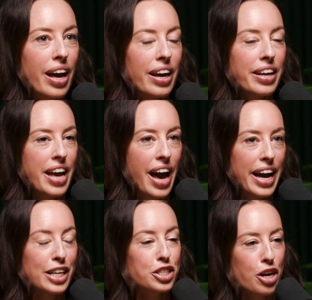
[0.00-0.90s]
Yeah,
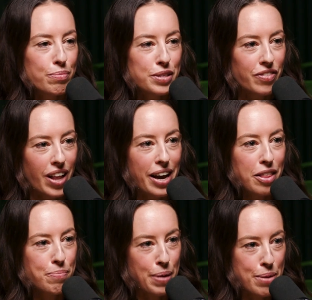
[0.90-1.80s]
in terms of like
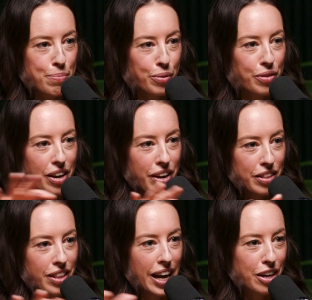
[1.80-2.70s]
the people
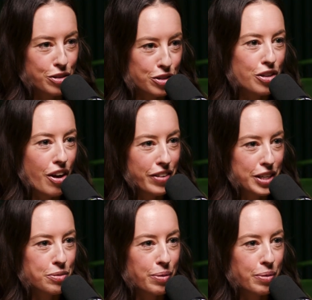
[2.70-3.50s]
that like you're serving as